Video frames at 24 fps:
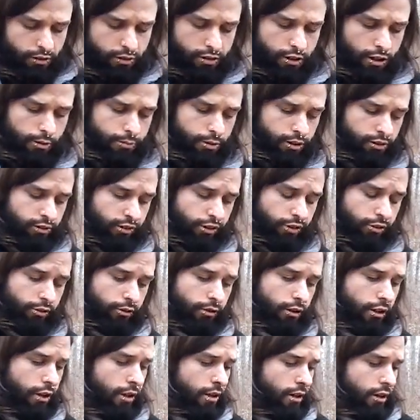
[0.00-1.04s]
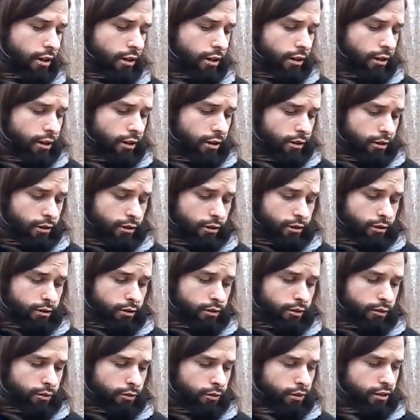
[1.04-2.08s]
Not a big deal.
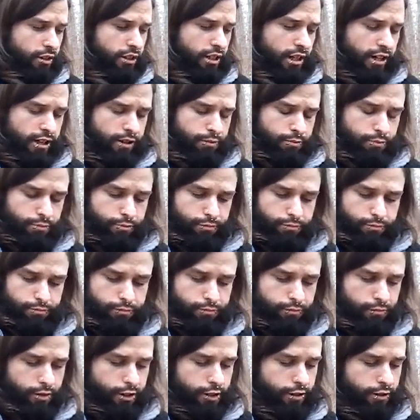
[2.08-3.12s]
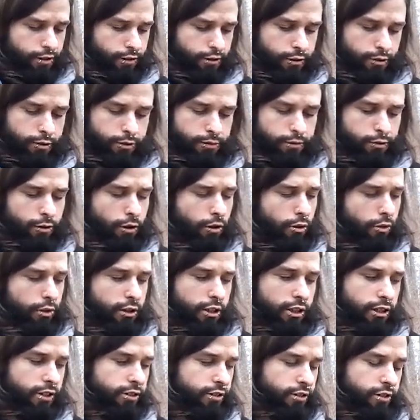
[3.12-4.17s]
You can get all
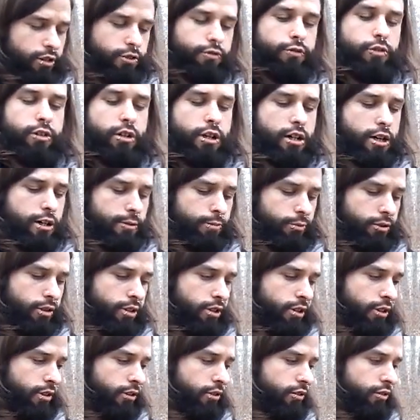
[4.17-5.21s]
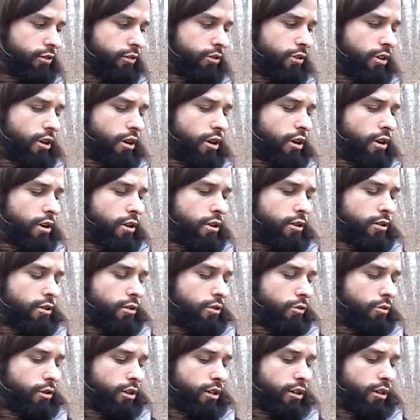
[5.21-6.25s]
kinds of different optics.
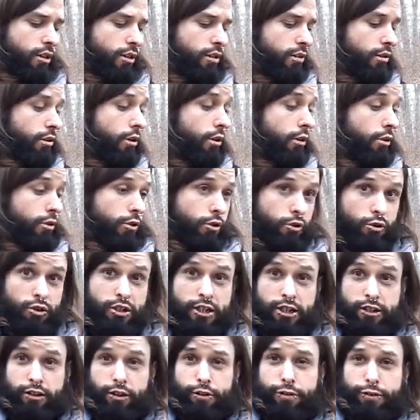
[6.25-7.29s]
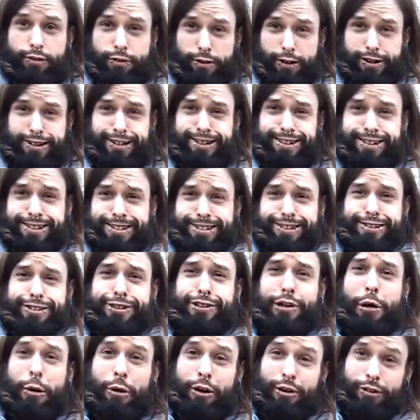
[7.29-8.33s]
You can get the fucking
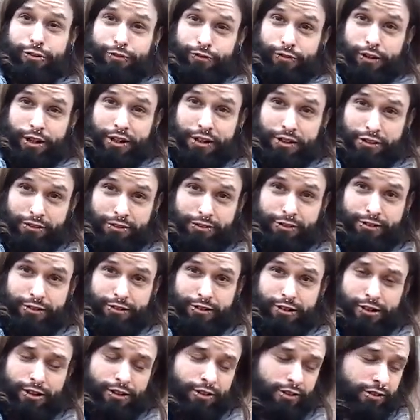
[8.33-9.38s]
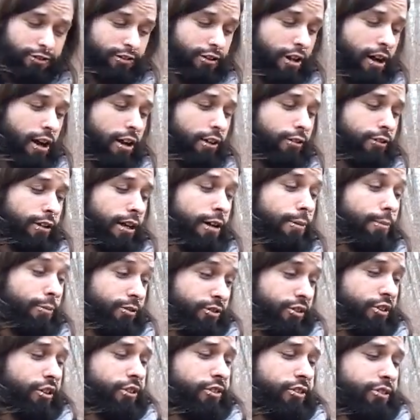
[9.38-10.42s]
Scarface style
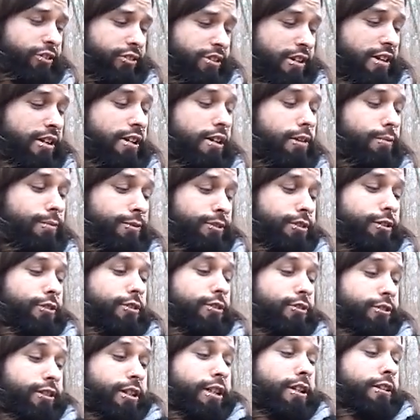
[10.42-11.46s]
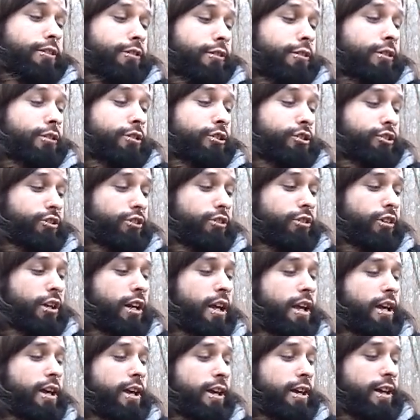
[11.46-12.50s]
M16 with the grenade launcher
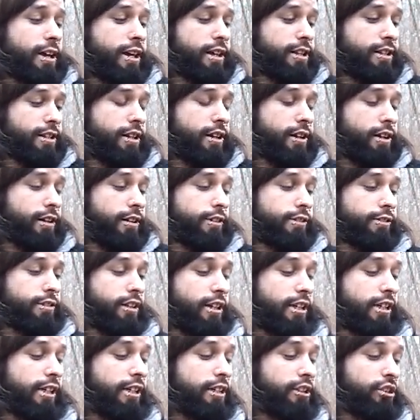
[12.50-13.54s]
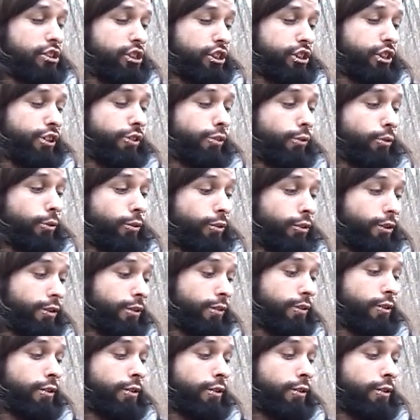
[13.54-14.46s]
and the heat shield